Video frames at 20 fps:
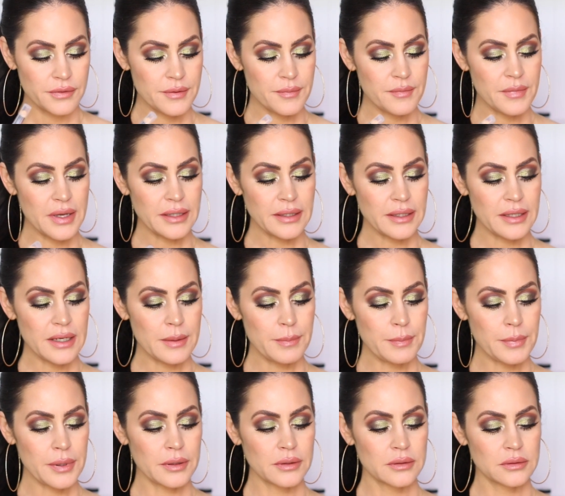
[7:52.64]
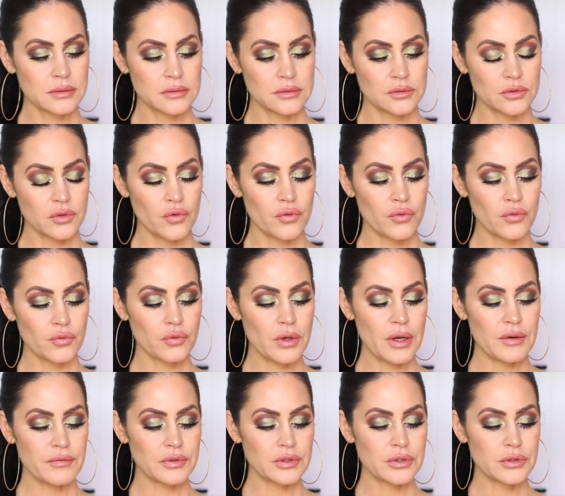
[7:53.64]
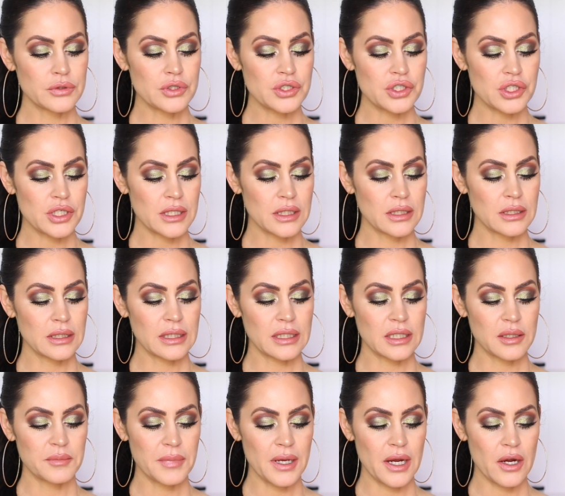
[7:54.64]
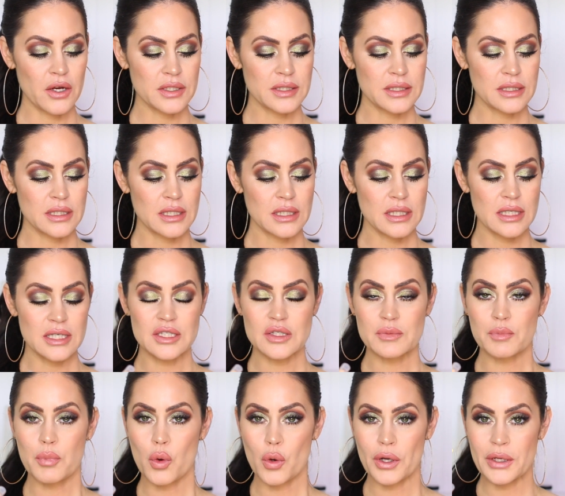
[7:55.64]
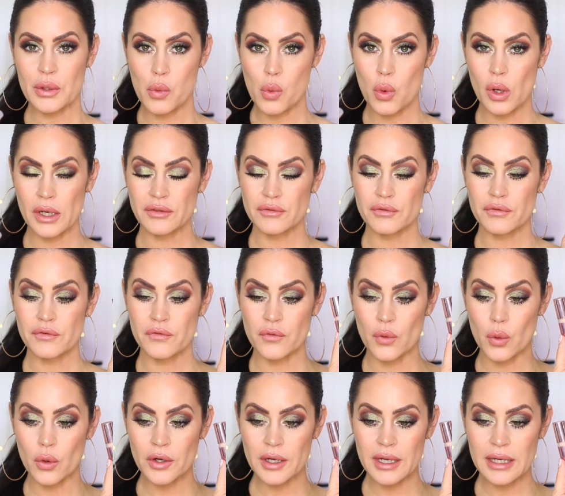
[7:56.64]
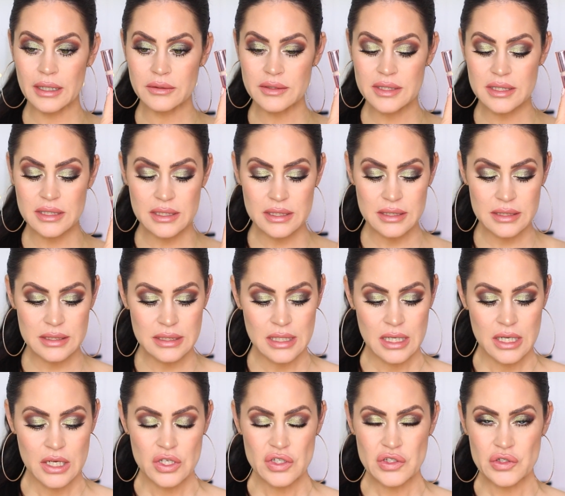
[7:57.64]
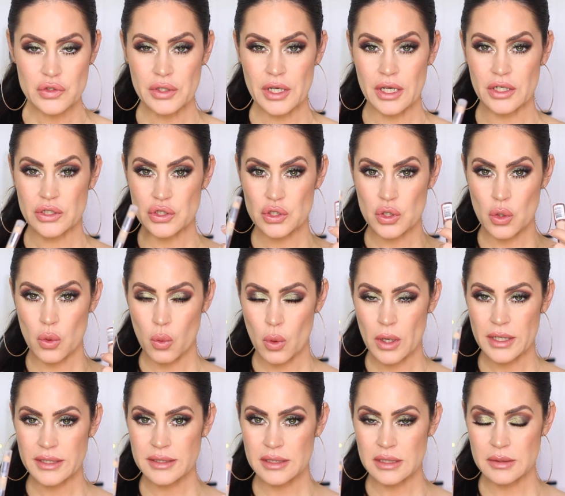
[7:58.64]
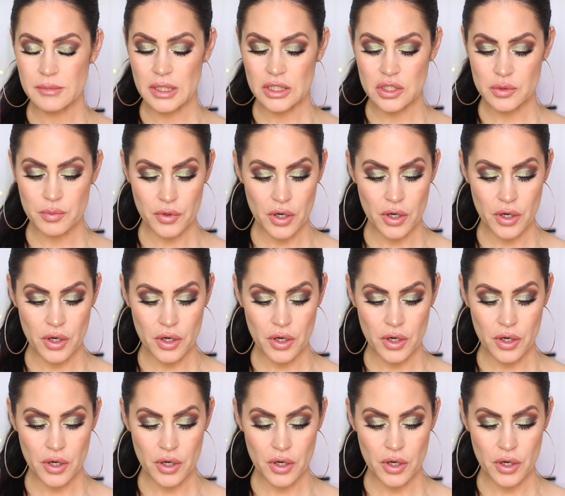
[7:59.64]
The Makeup Revolution in comparison is 0.14 ounces. So you get twice as much